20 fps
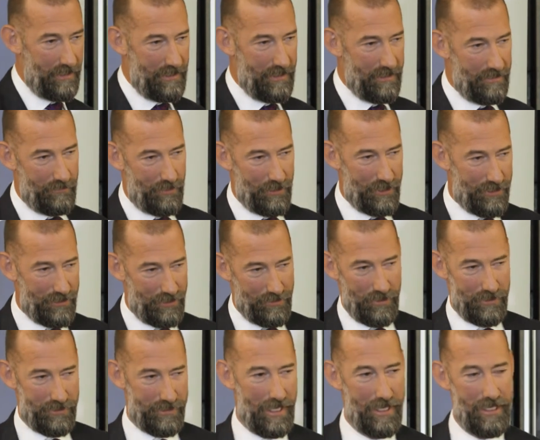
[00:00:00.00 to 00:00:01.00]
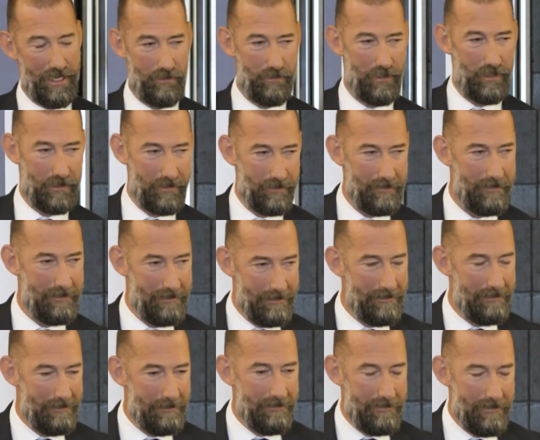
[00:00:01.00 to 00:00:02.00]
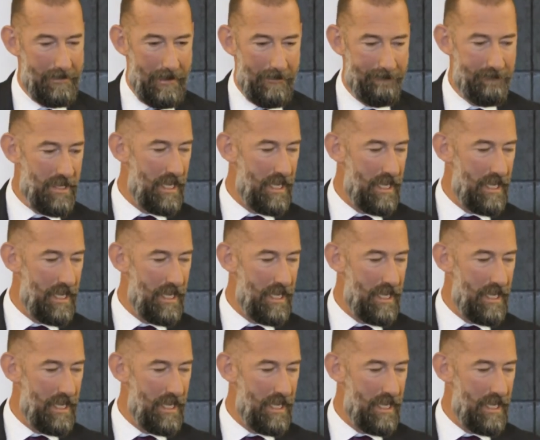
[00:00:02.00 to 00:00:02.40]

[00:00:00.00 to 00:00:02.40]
be pushed across that network. Yeah.